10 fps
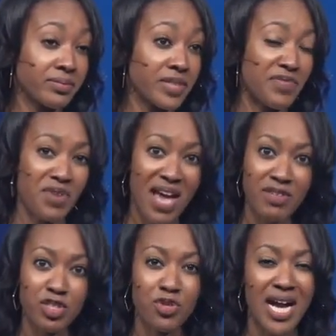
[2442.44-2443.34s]
If you
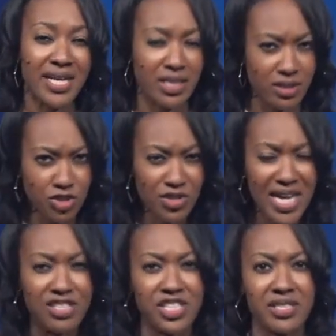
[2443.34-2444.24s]
haven't tried it,
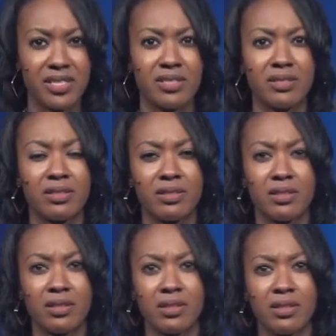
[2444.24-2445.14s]
try Jesus.
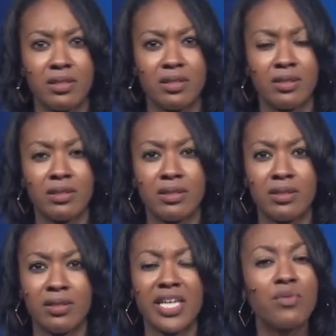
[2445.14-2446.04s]

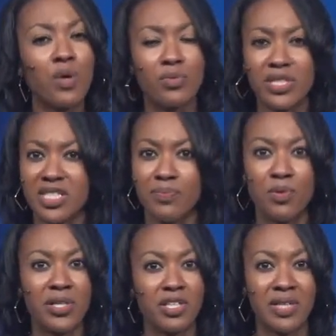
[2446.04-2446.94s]
He won't
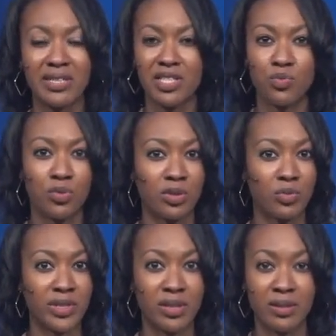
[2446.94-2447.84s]
disappoint you like this world
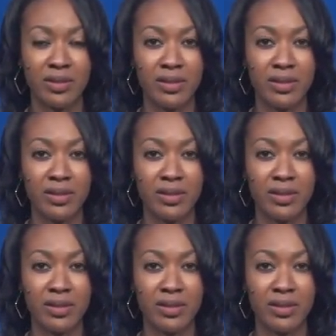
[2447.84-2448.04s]
will.